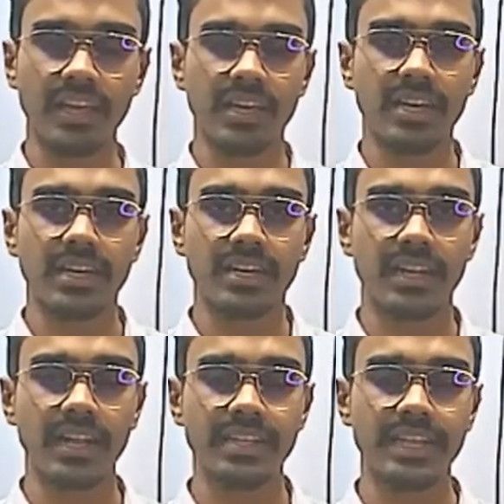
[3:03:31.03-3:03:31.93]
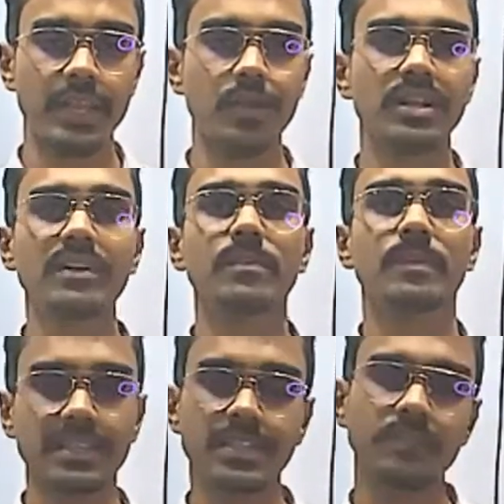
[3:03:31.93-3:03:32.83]
right? They don't have a
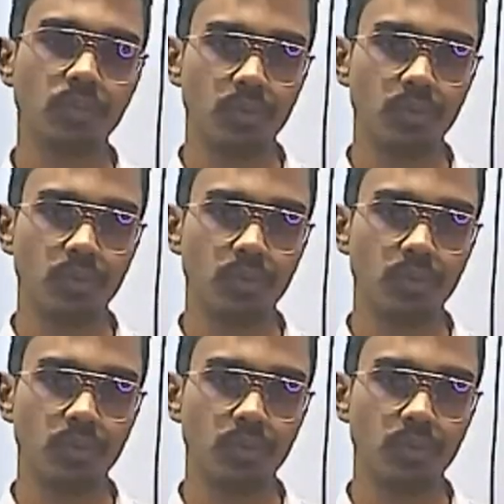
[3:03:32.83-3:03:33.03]
plastic flow,